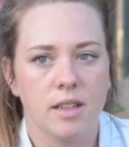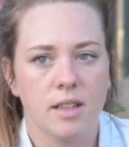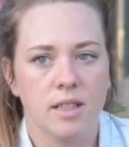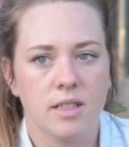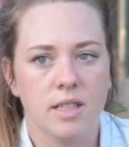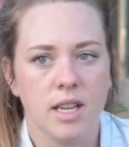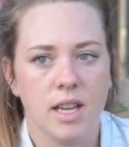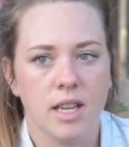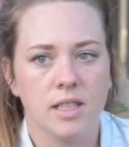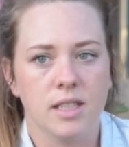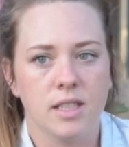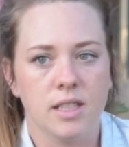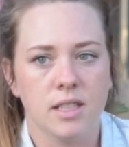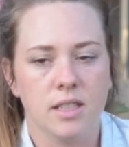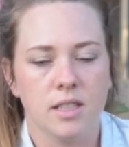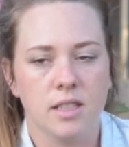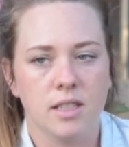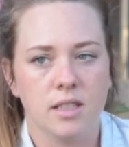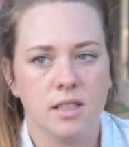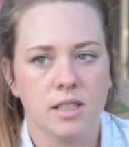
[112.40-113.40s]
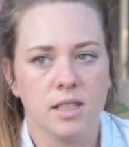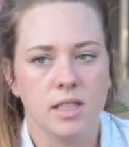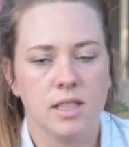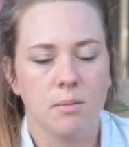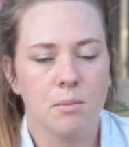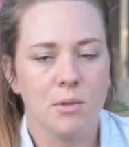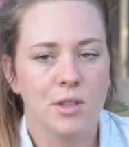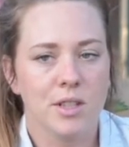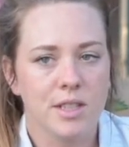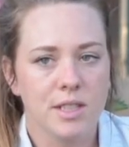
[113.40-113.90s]
tastes
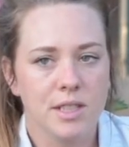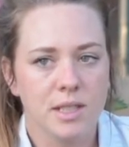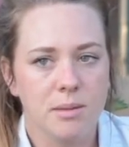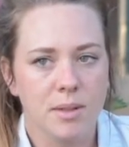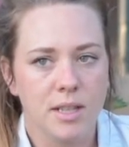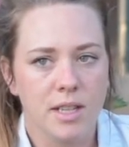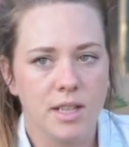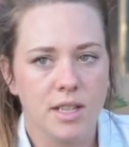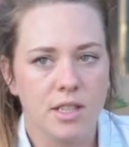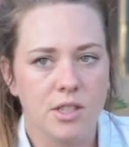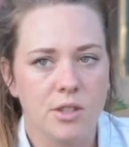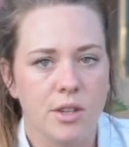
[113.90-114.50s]
similar to spinach,